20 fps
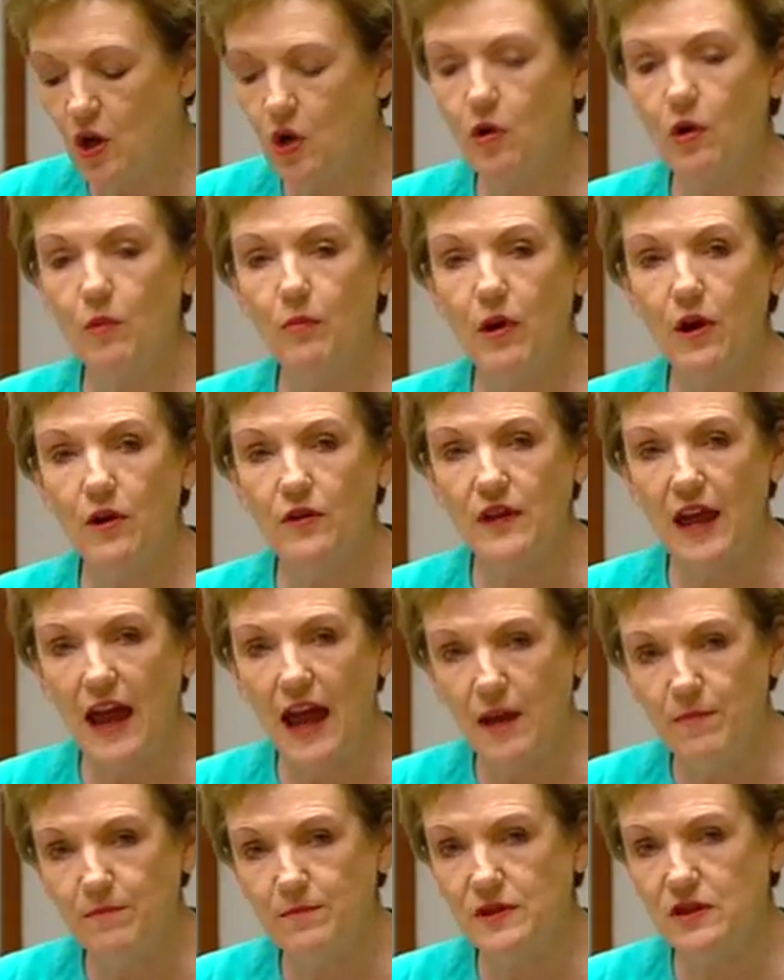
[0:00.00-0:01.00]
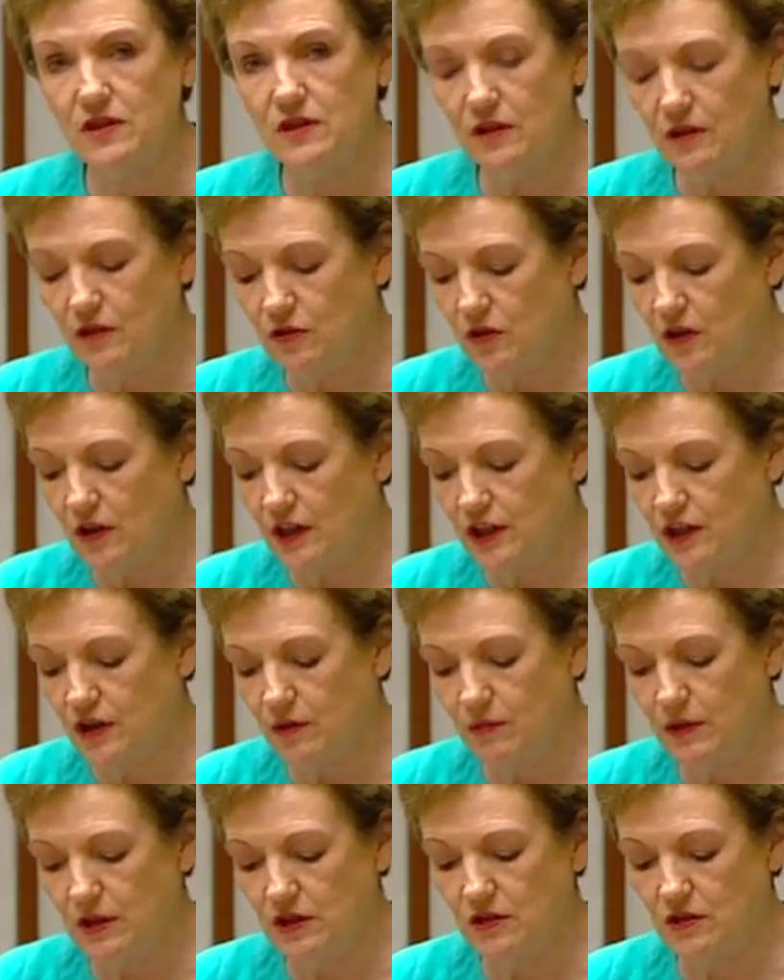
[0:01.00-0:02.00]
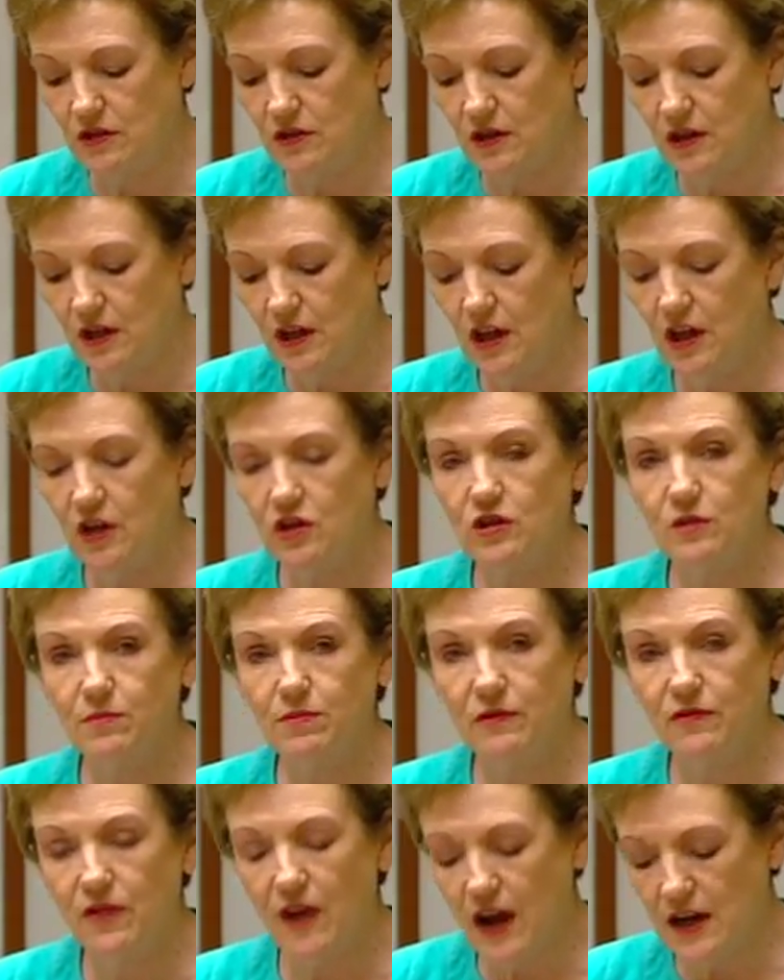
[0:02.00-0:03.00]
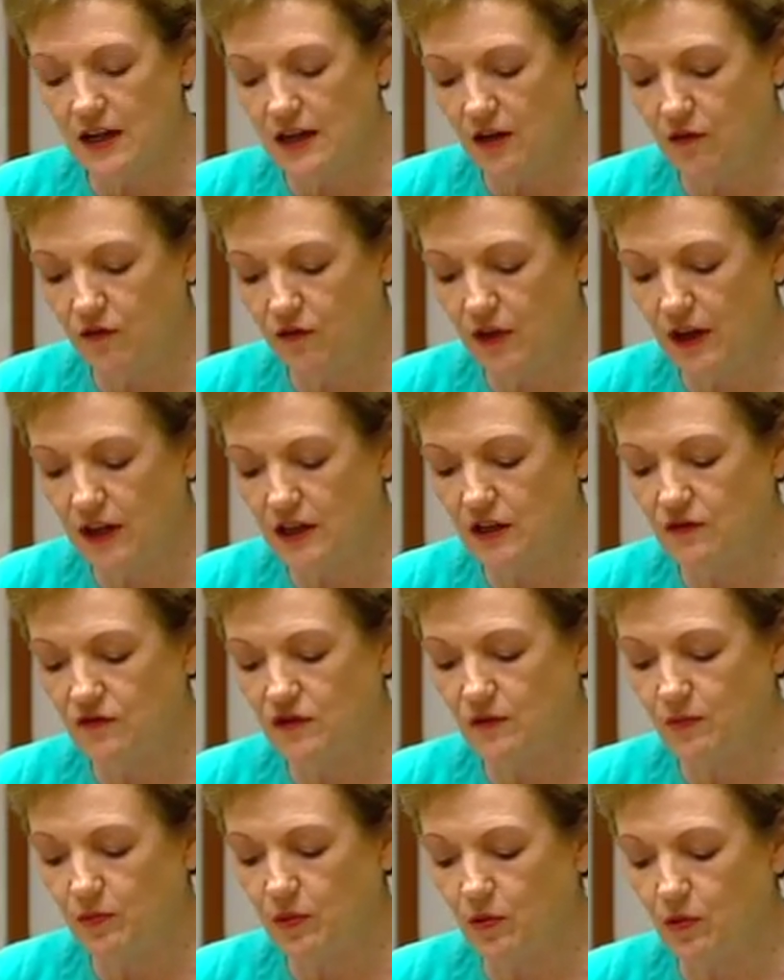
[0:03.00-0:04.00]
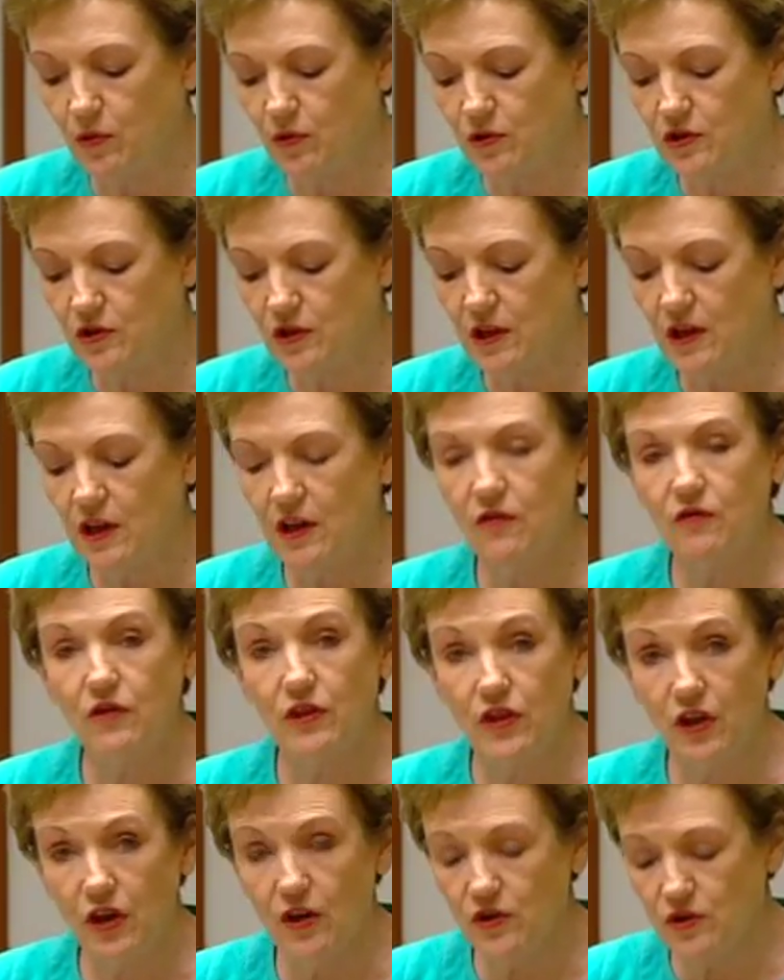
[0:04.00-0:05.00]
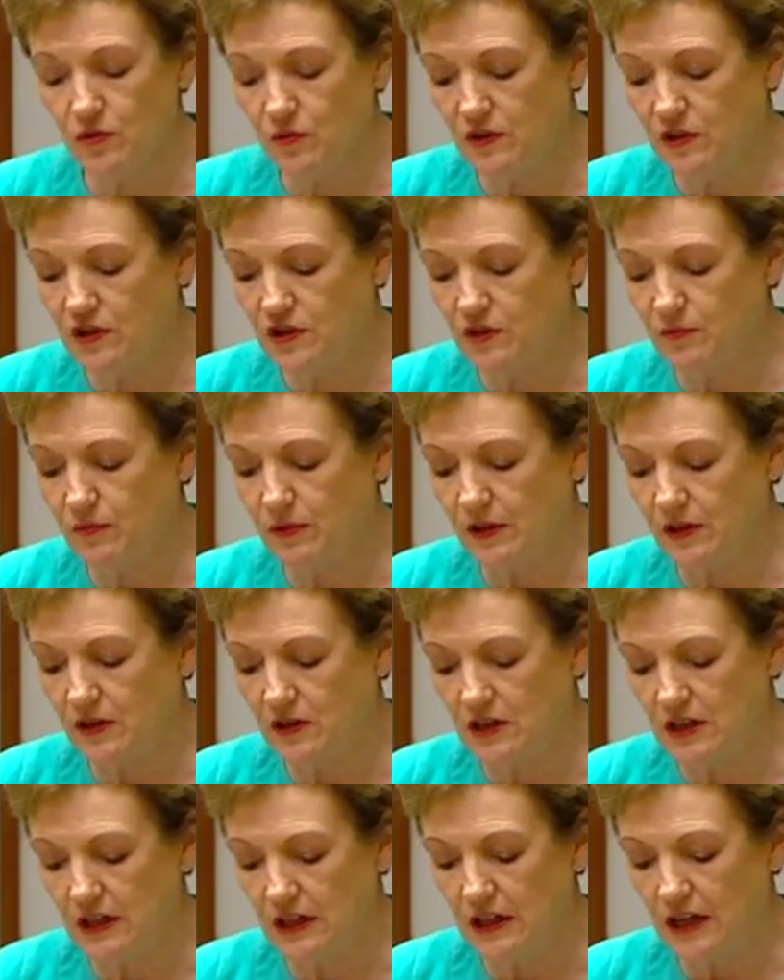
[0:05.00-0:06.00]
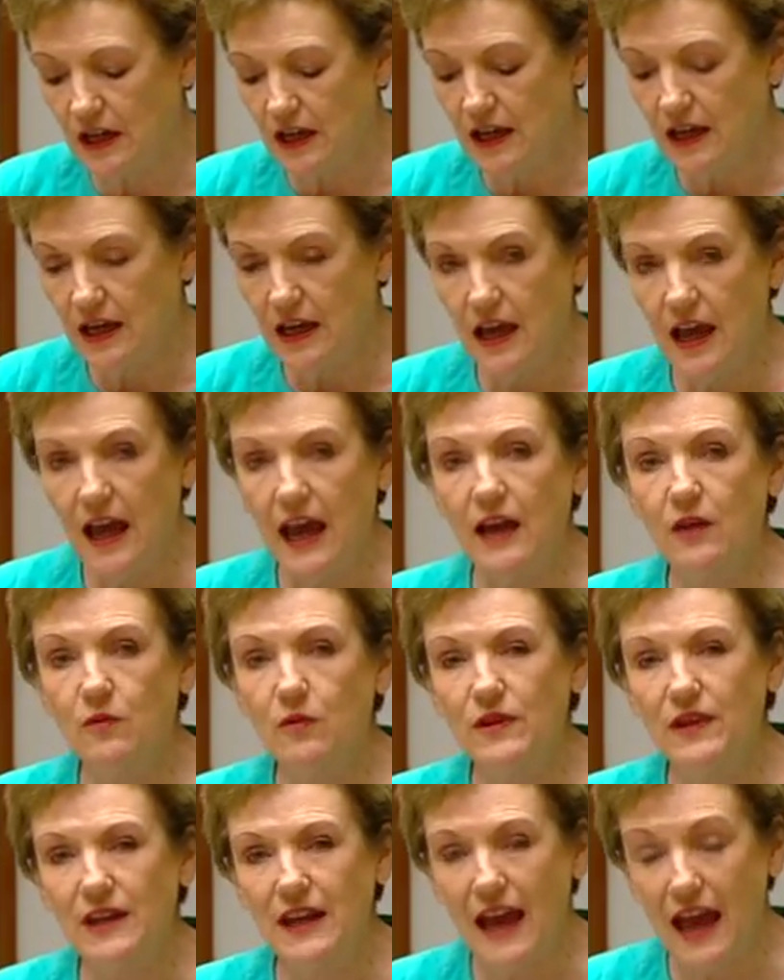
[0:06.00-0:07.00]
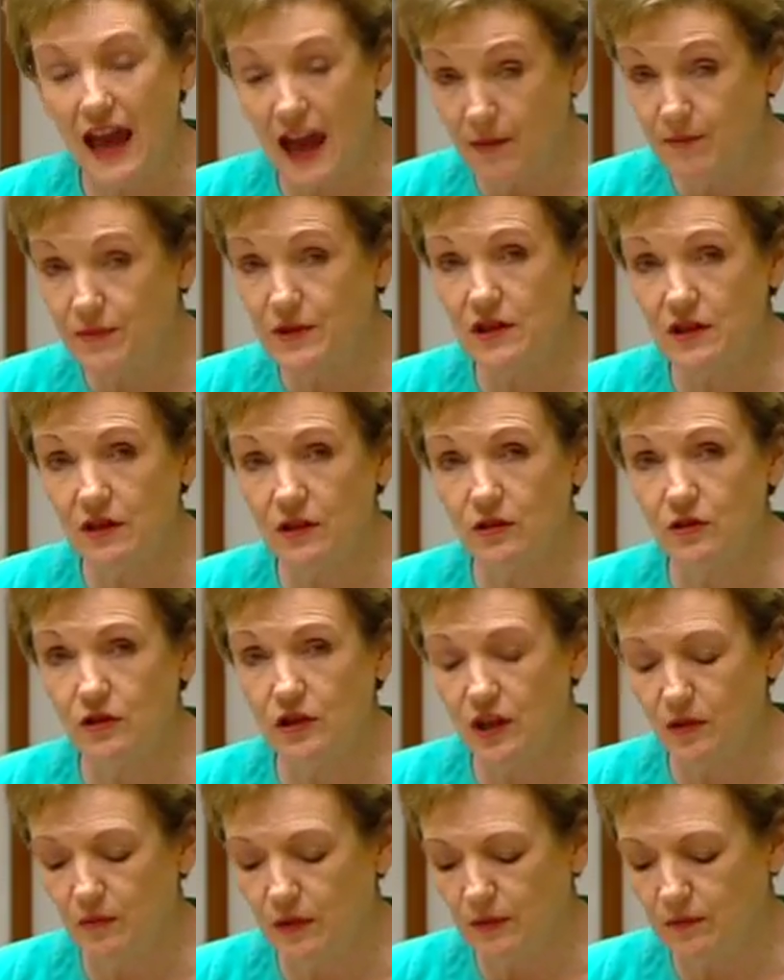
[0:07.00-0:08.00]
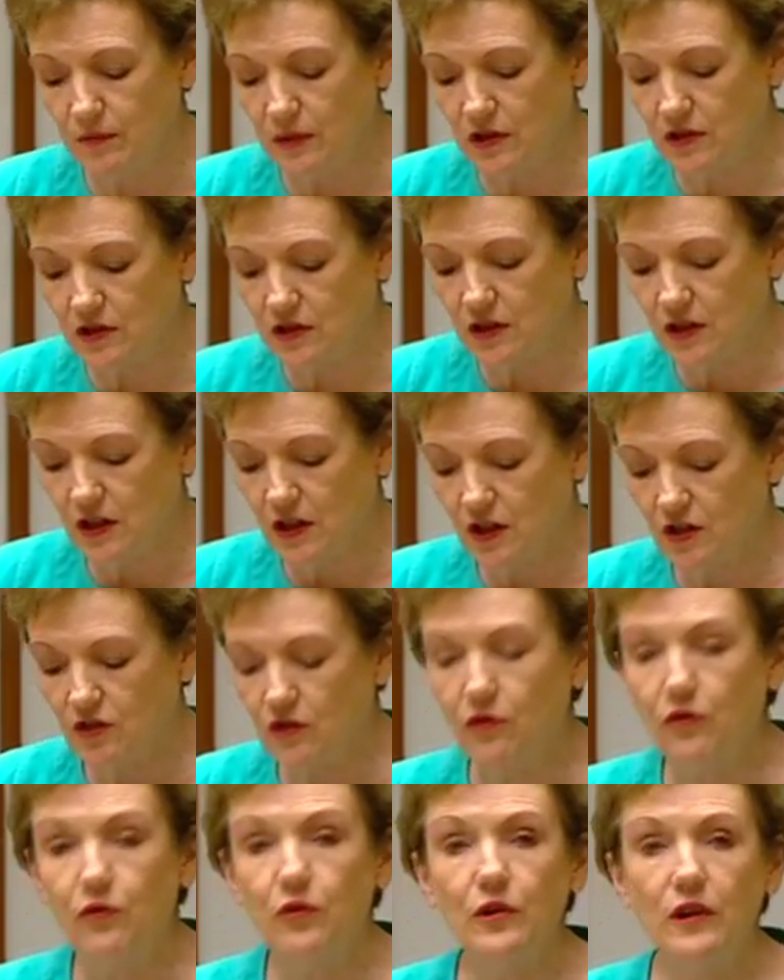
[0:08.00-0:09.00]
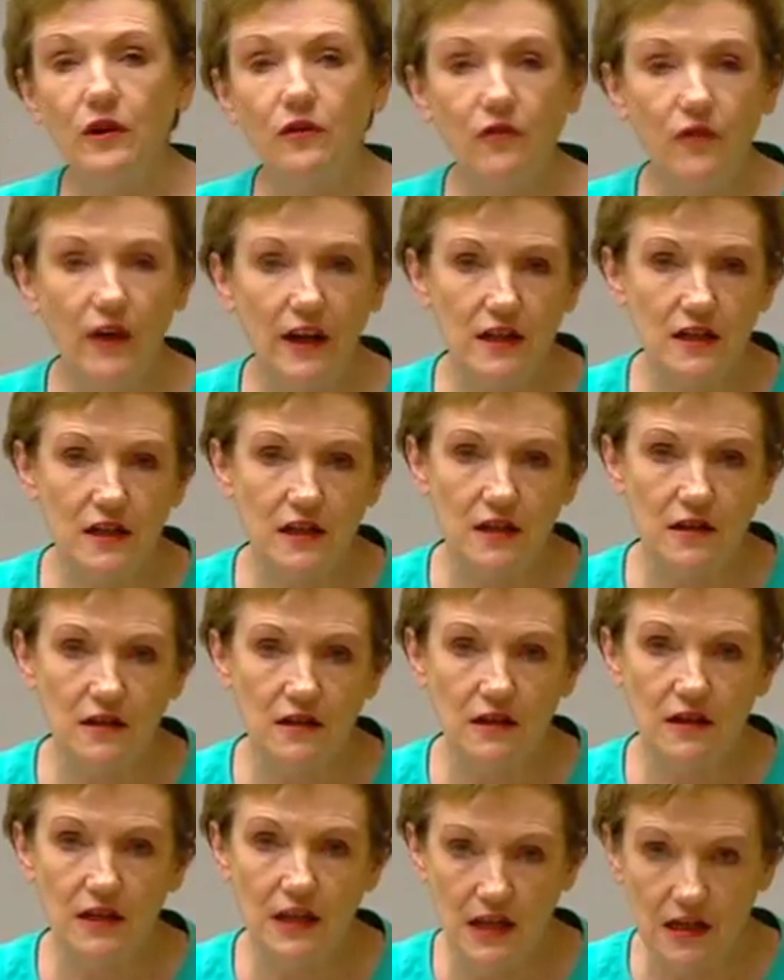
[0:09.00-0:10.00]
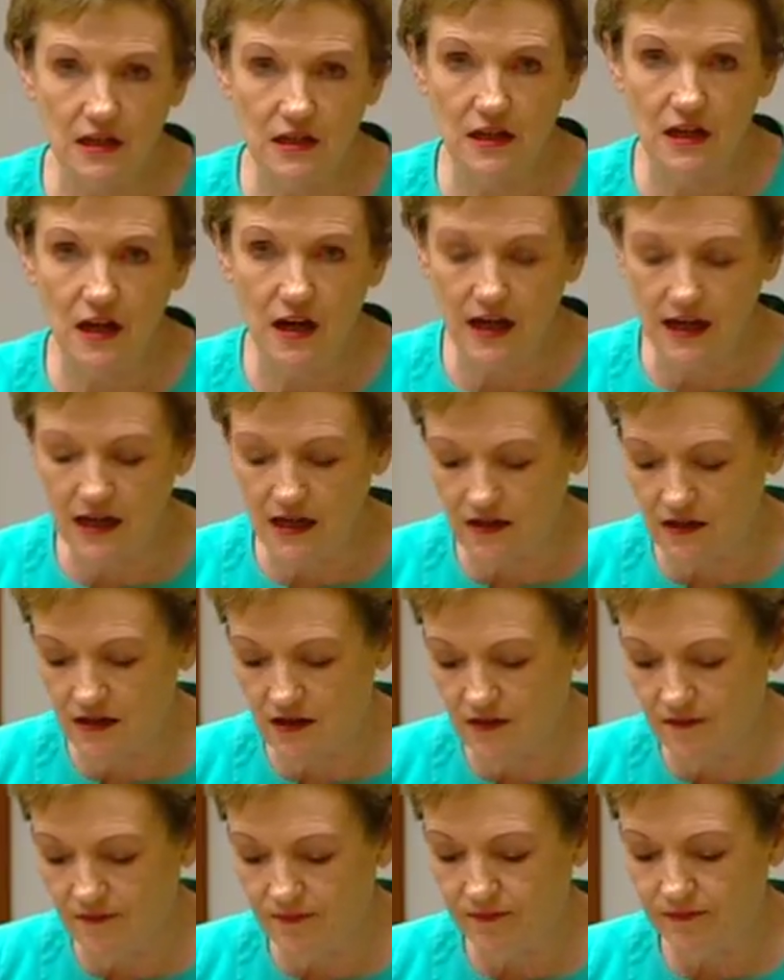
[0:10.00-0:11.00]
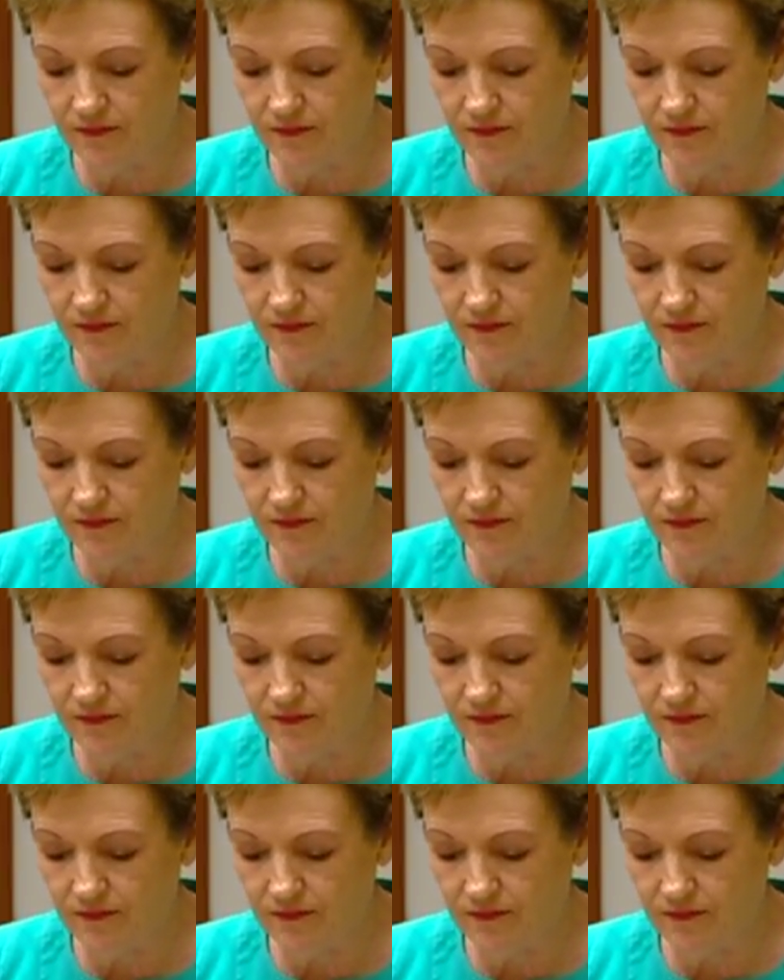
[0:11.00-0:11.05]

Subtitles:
who are both absolutely committed to providing effective support for those with disability and with an absolute commitment to fully funding the NDIS.